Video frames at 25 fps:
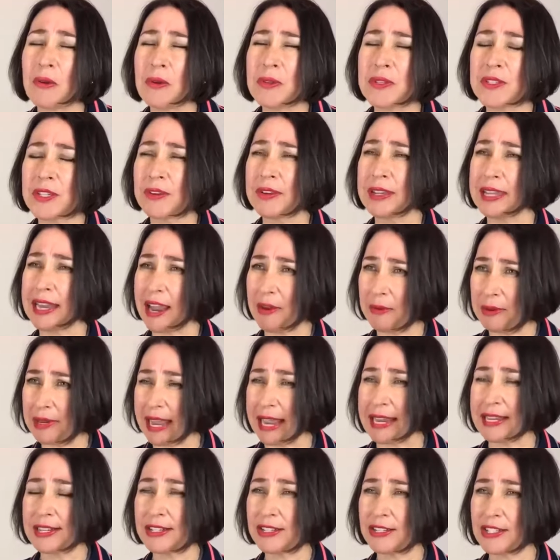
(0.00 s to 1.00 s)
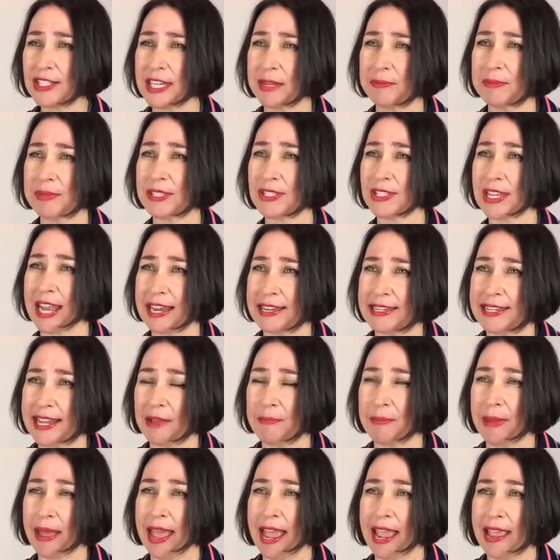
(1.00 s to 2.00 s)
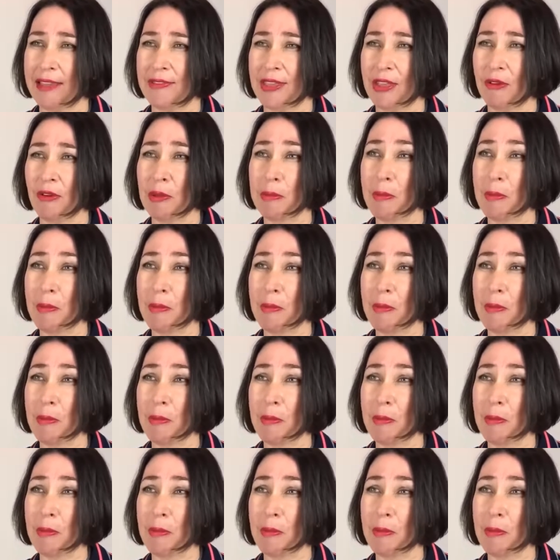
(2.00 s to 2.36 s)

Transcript: also, in our relationships, change our behaviour.